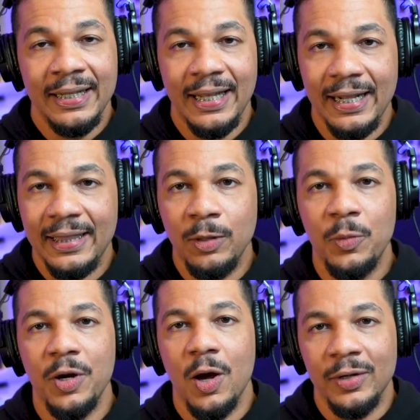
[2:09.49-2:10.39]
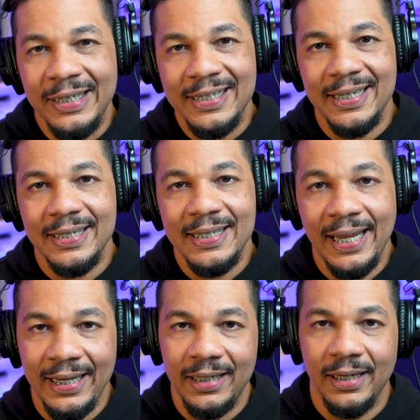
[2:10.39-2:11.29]
that I think we all need to
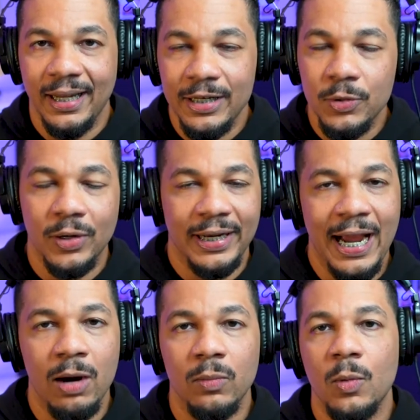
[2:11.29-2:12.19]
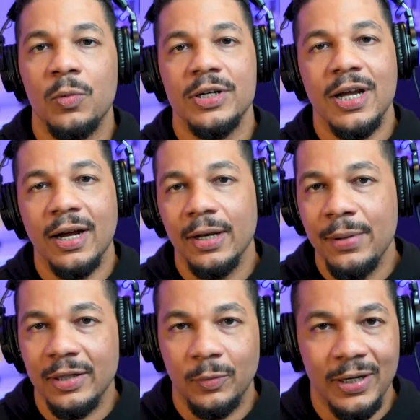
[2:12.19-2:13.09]
take into account when we're talking
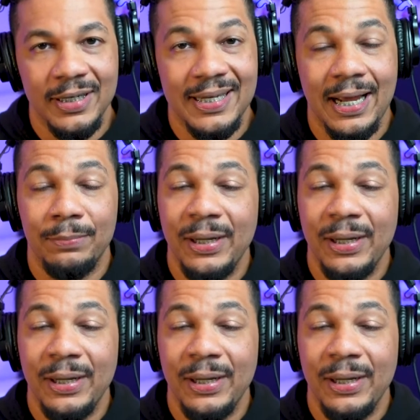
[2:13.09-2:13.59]
about the red side.